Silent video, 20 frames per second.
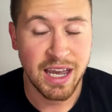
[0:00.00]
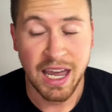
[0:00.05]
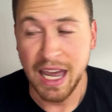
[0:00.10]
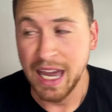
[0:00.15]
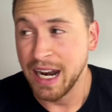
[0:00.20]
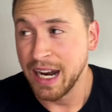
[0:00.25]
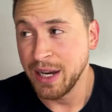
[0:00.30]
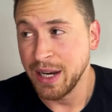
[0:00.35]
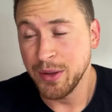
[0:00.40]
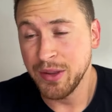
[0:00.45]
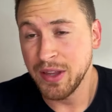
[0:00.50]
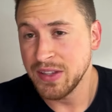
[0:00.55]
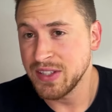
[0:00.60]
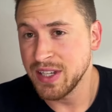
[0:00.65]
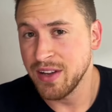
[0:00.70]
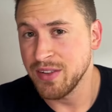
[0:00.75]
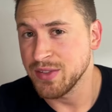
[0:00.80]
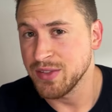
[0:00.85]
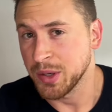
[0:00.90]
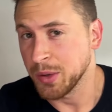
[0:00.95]
And I know that
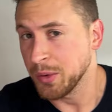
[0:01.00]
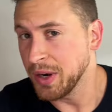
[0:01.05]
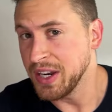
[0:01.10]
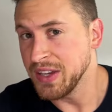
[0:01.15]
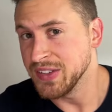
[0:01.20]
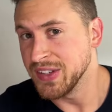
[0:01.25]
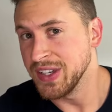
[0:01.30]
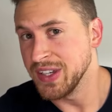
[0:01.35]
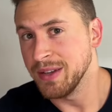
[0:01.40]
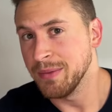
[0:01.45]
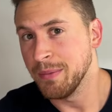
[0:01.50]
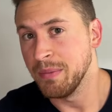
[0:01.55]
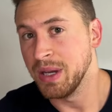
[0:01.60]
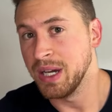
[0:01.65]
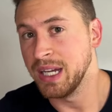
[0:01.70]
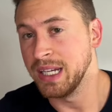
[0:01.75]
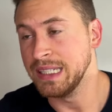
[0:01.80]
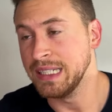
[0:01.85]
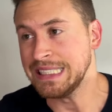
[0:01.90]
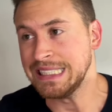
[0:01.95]
sounds crazy,
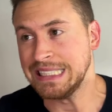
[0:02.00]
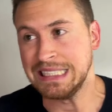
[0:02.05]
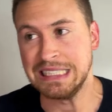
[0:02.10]
but